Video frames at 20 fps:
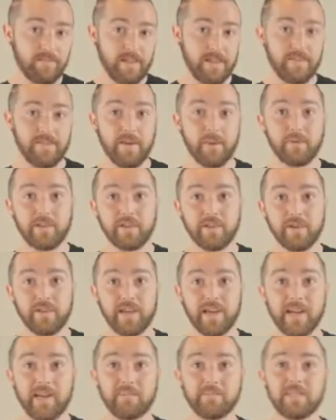And then we show
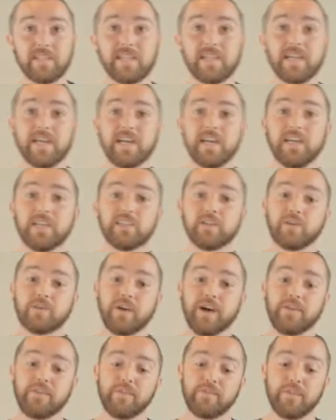that empty. So
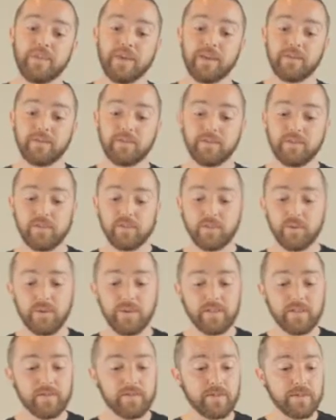rather than
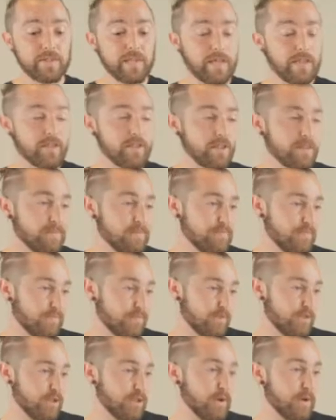doing the retention,
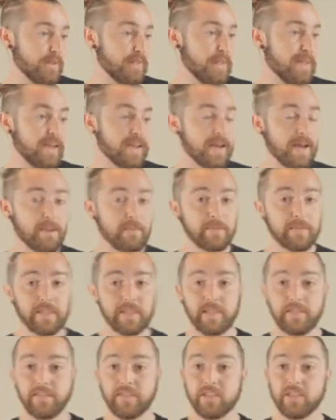showing the hand
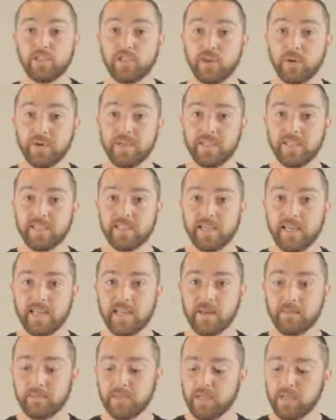empty and then showing this hand
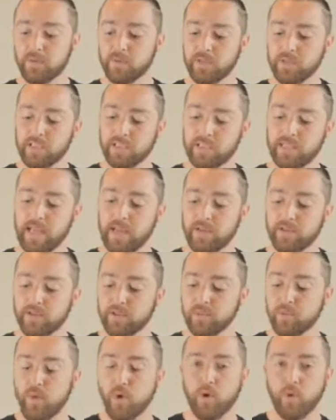empty, which is now
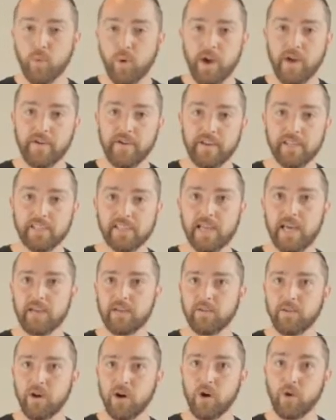there's more awareness that,
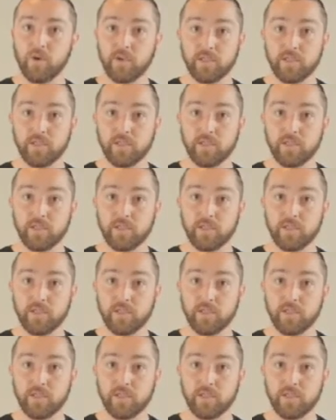oh,